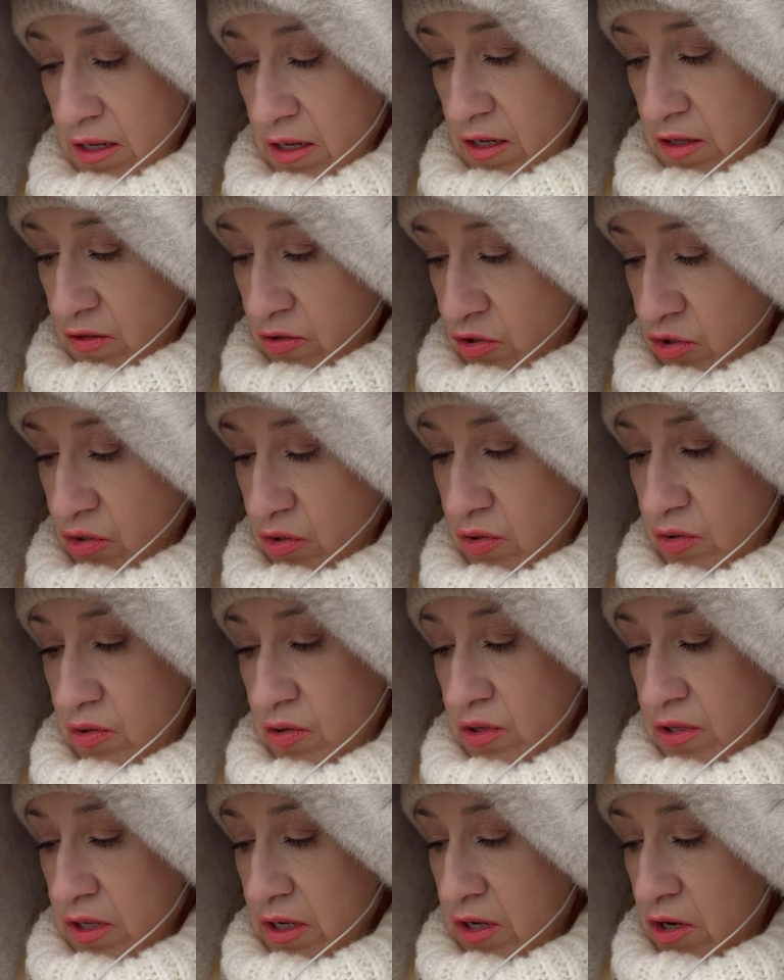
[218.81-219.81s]

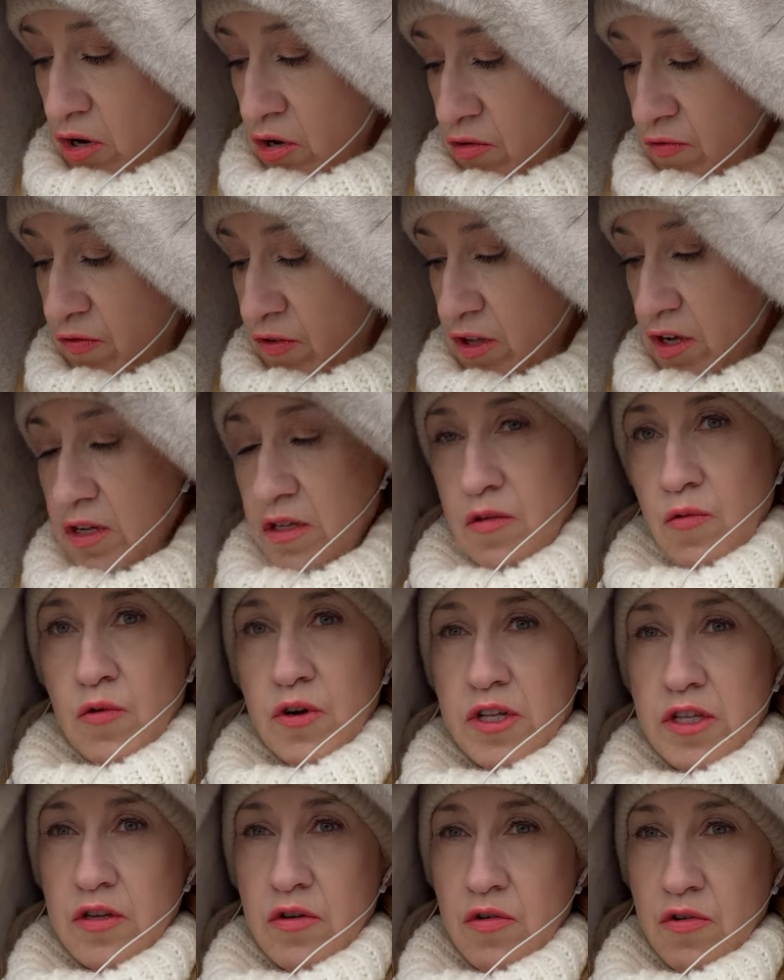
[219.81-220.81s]
into the conflict
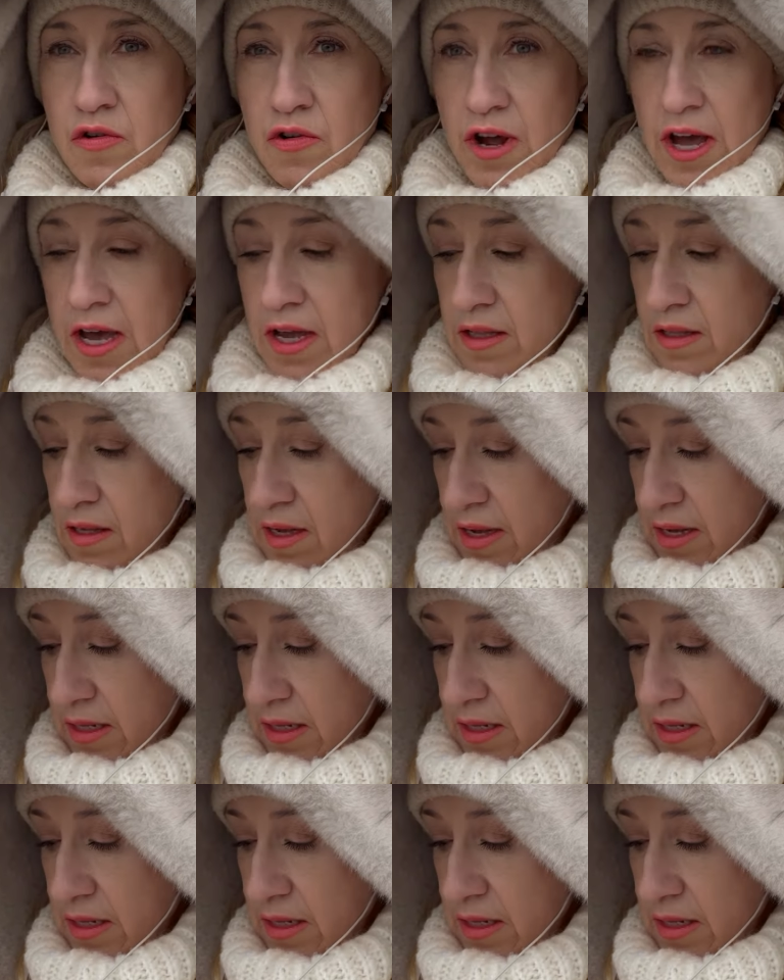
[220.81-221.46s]
with Ukraine.